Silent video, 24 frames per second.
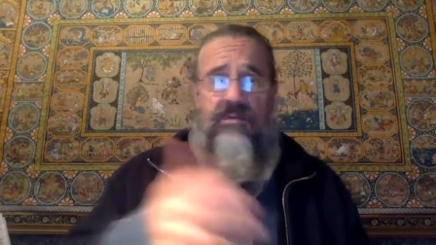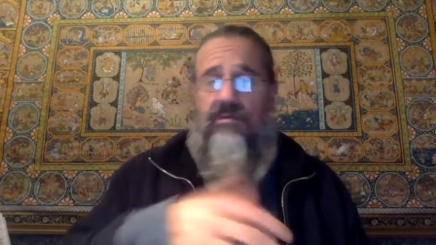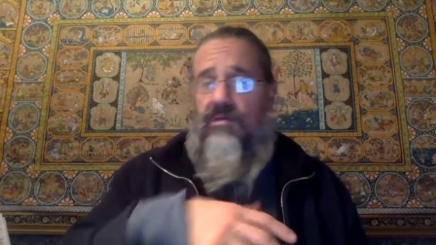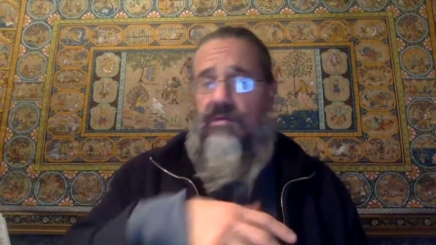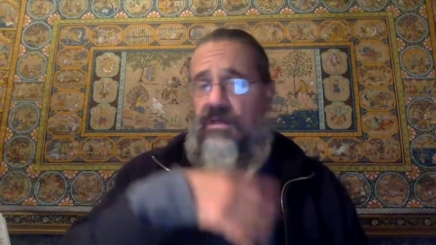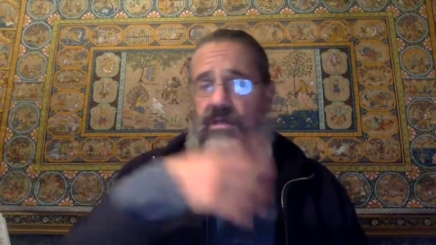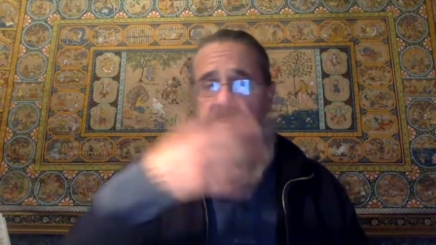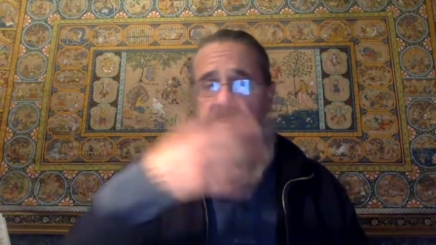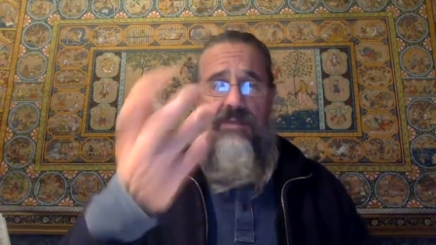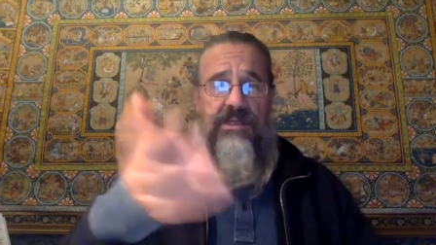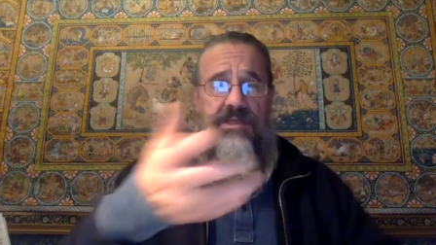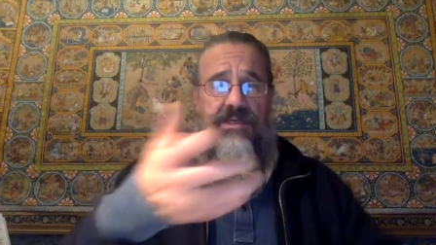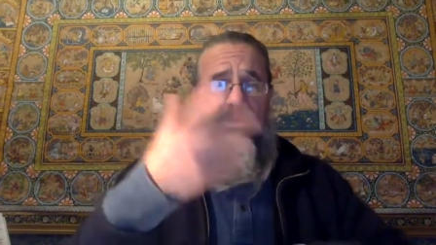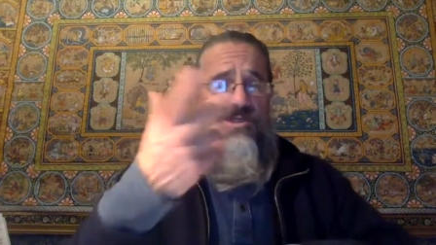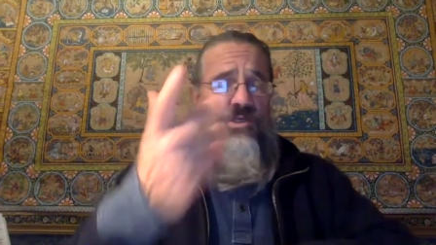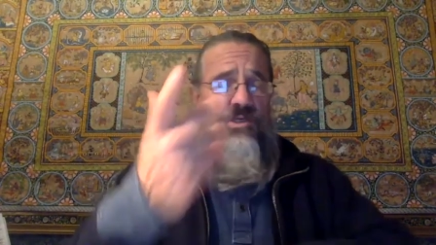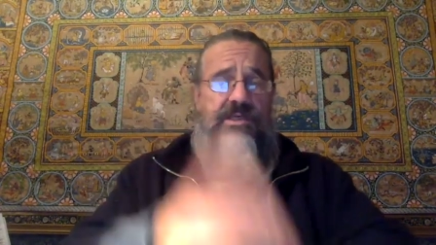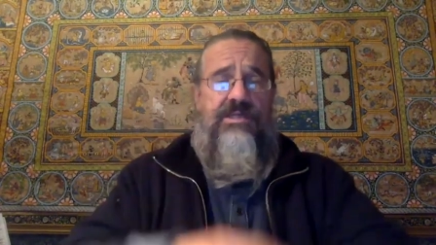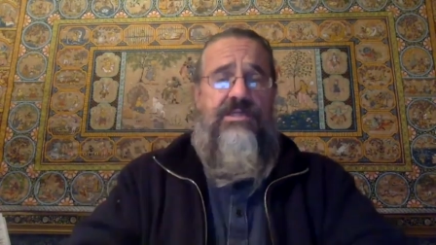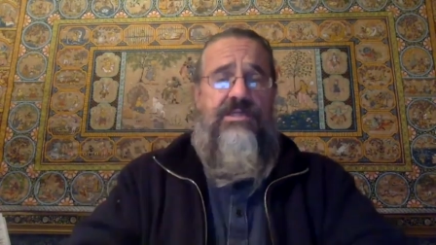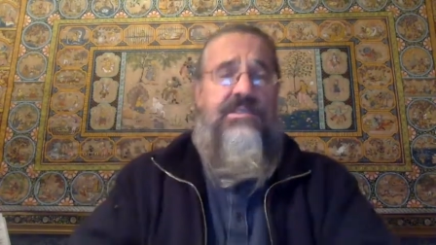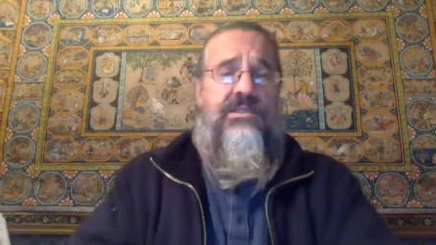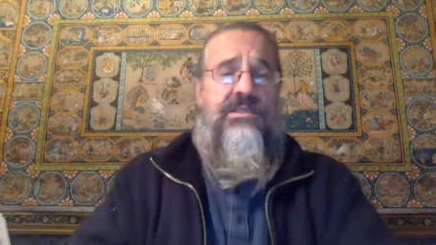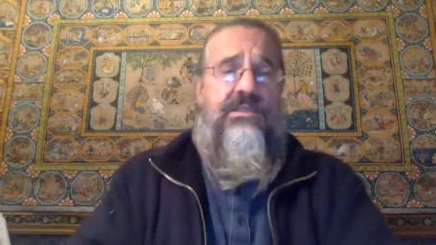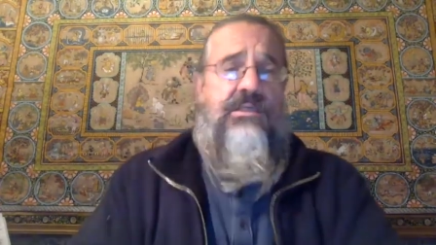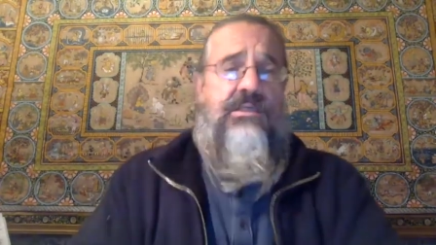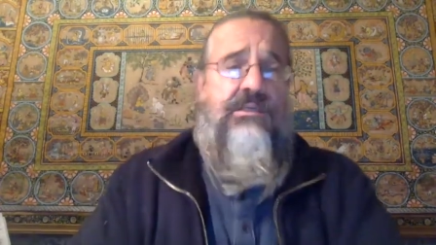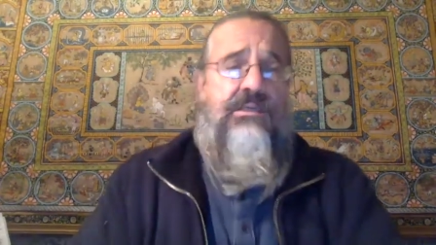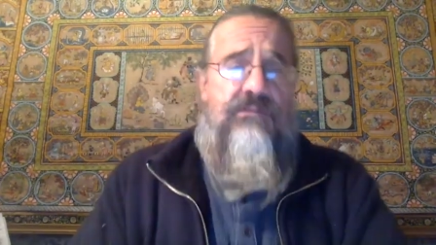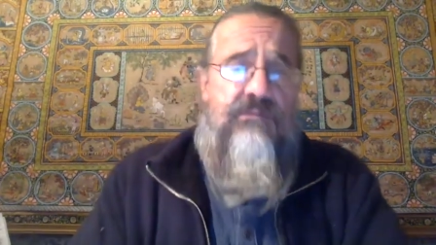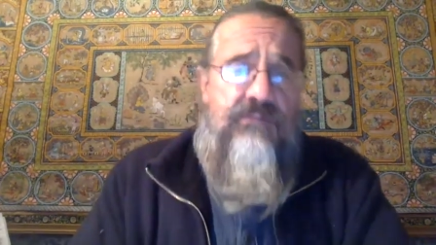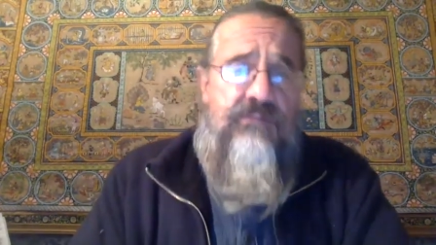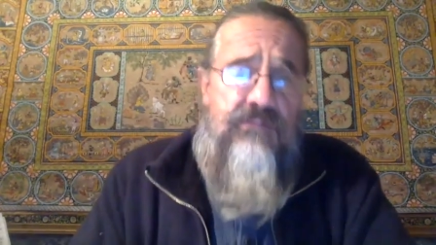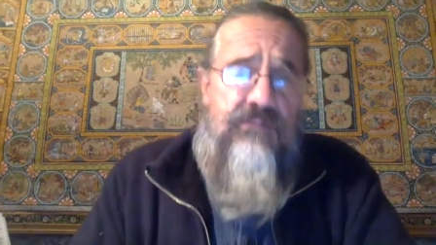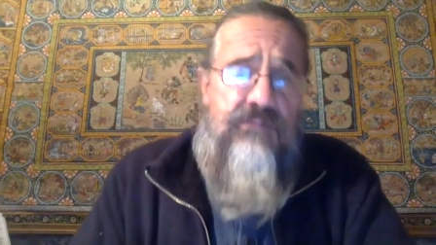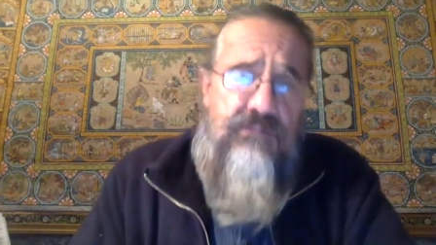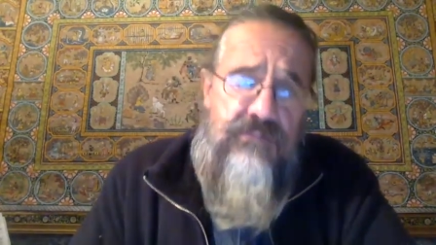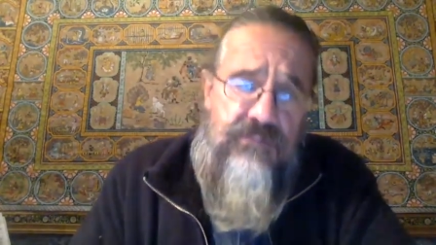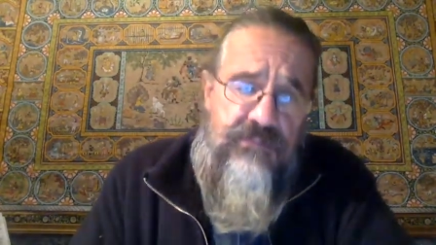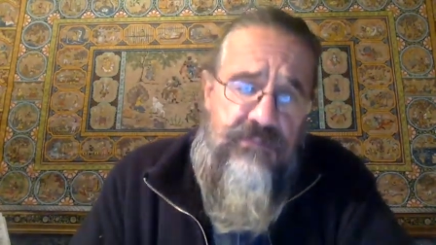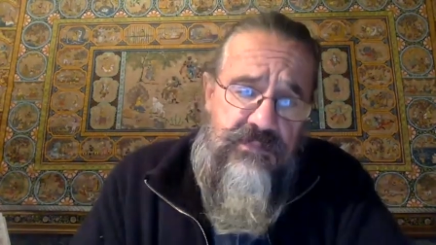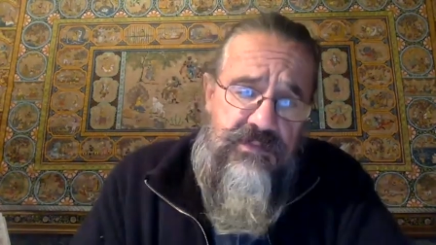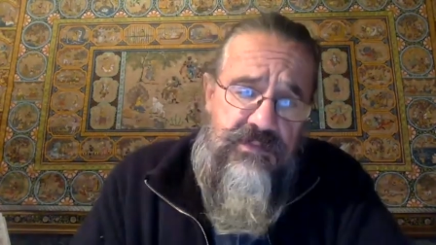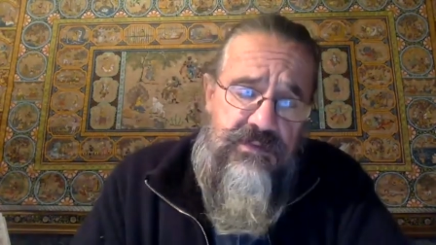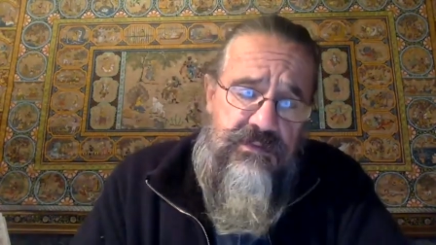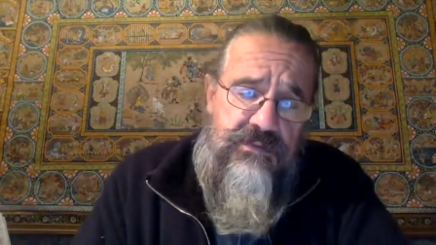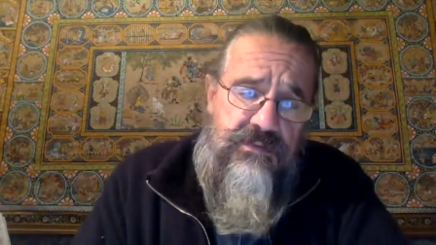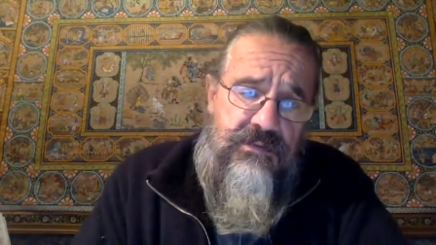He may change the,
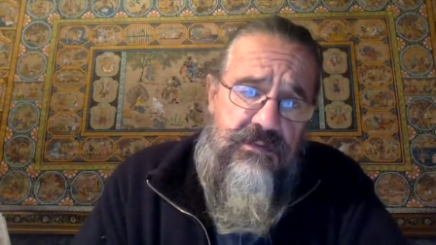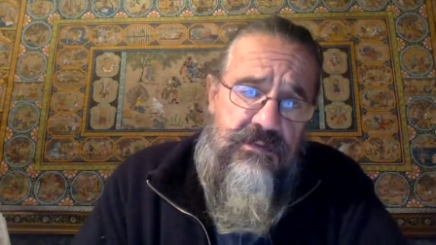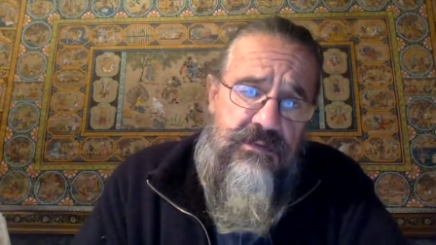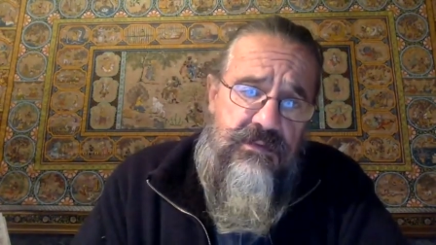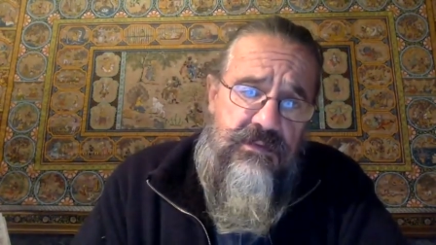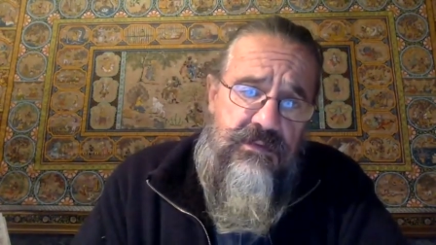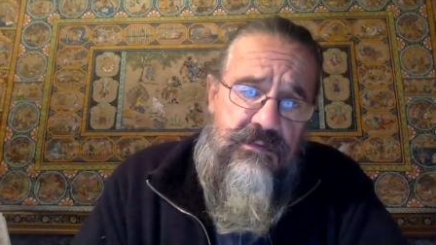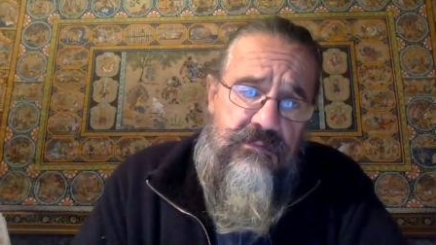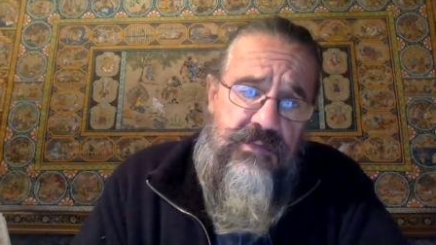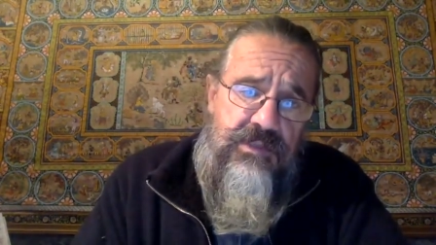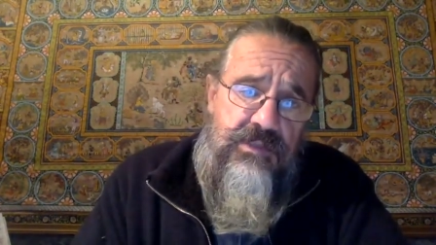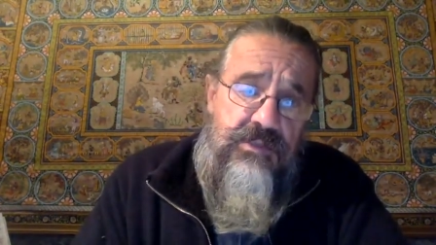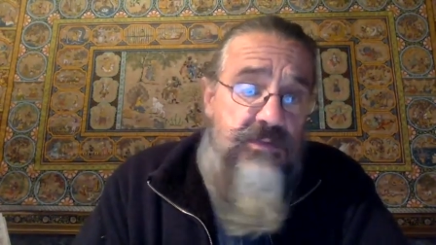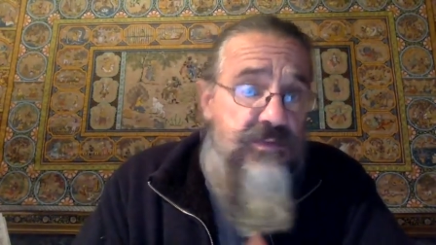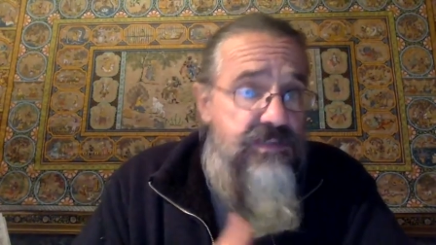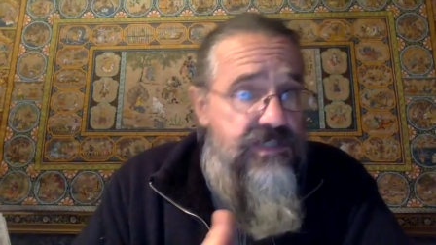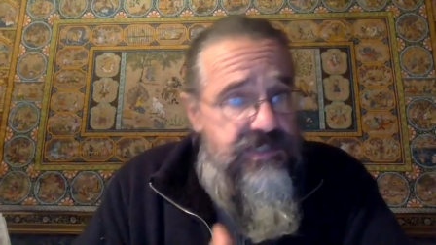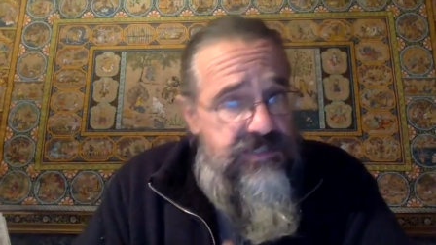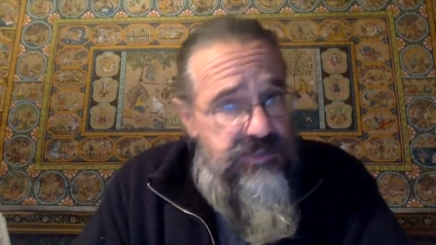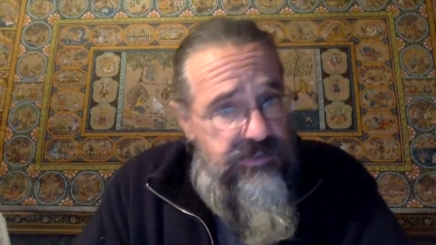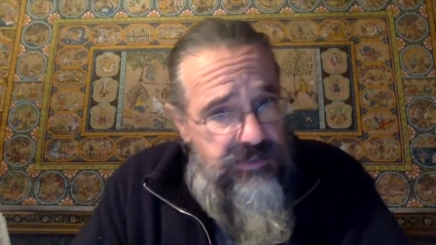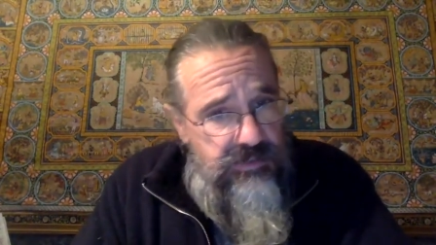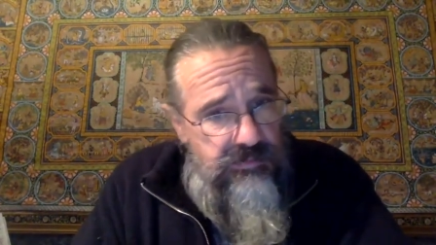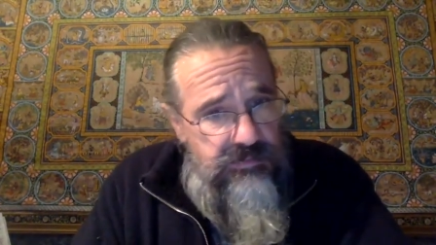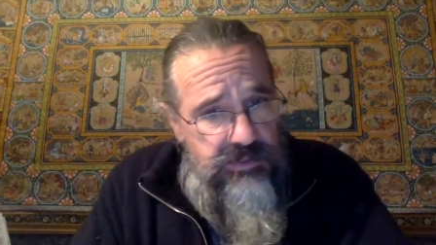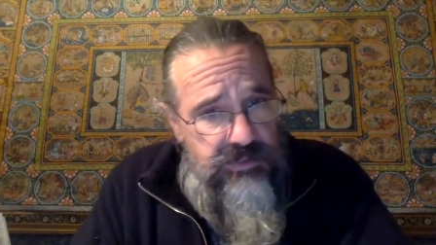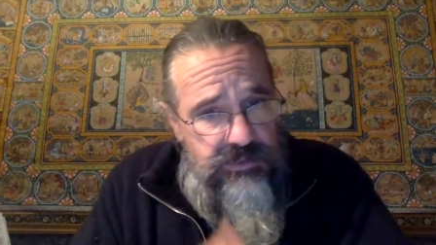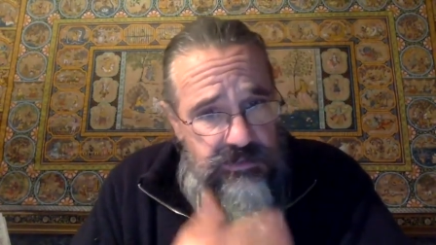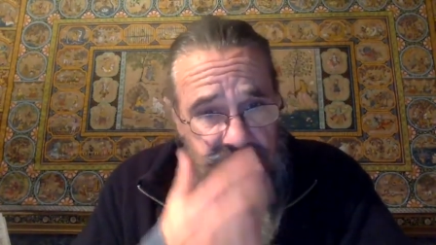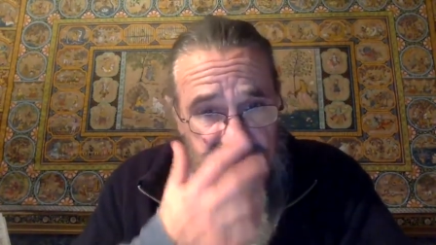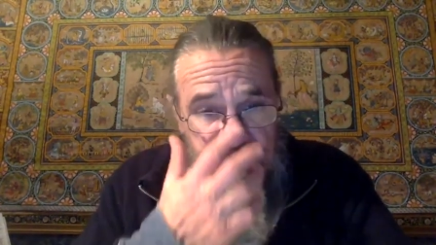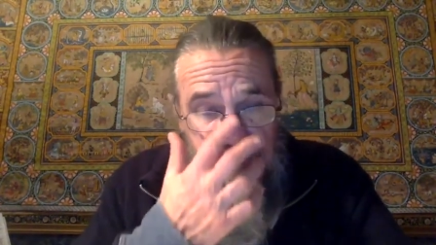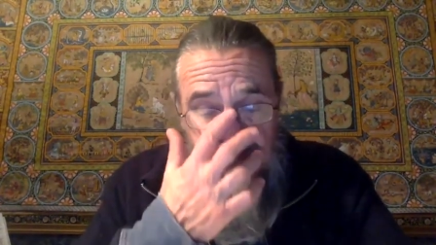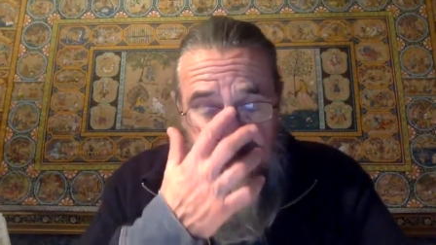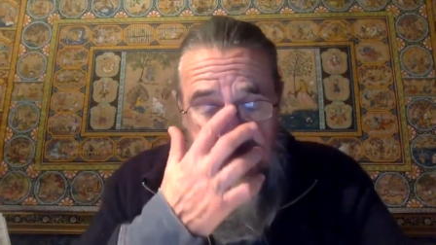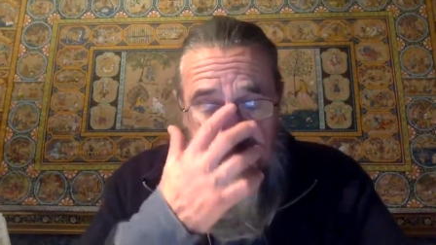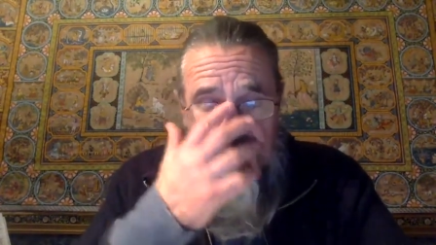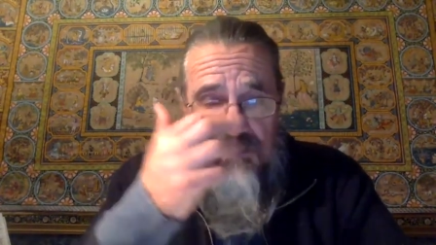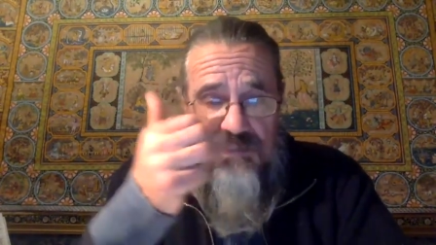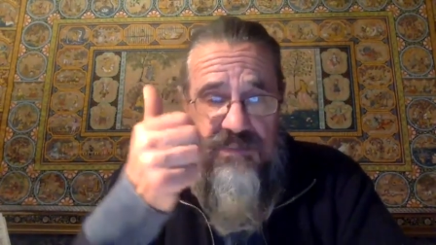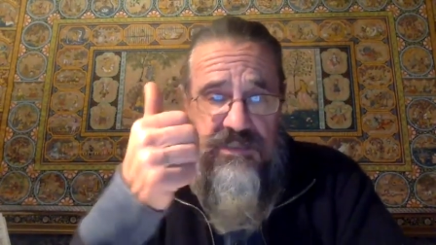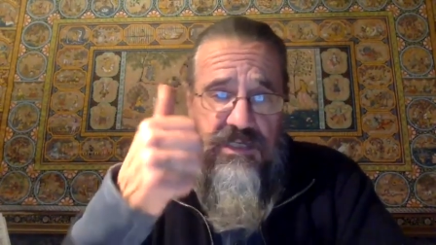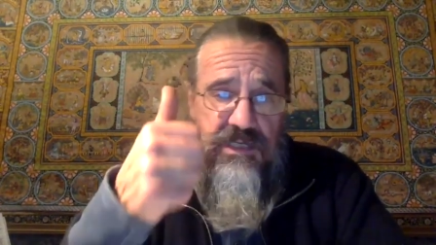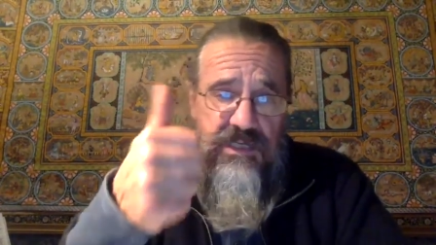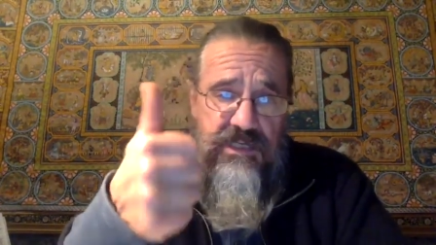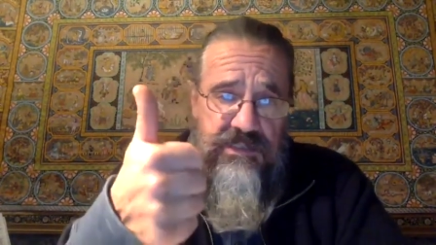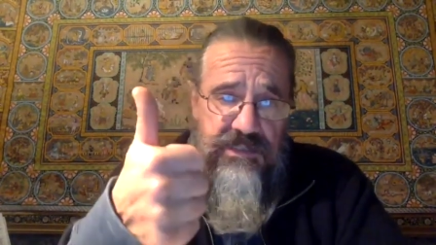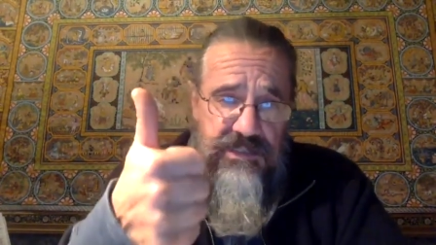he may use synonyms for
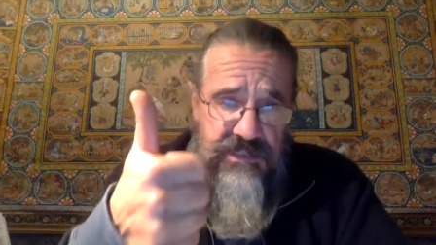desire.